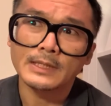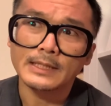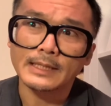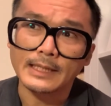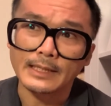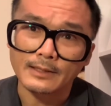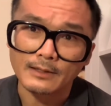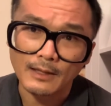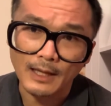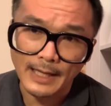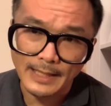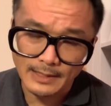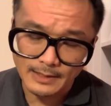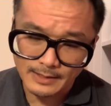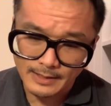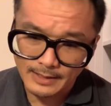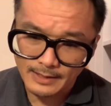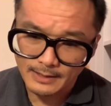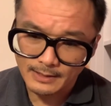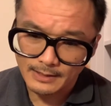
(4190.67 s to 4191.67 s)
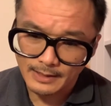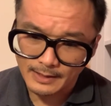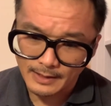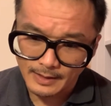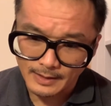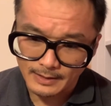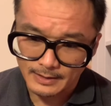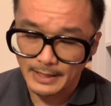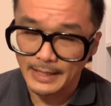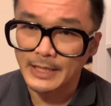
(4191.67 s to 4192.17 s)
enlightening and
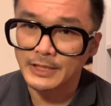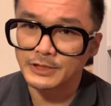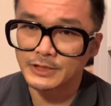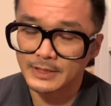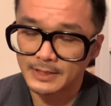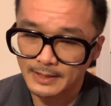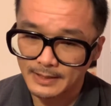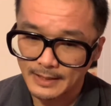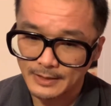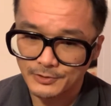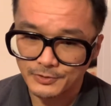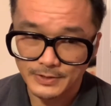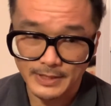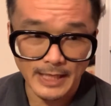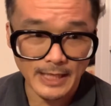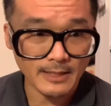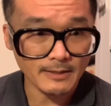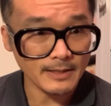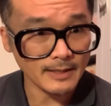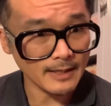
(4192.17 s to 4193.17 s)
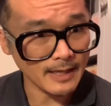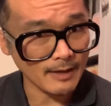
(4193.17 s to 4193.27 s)
engaging and entertaining,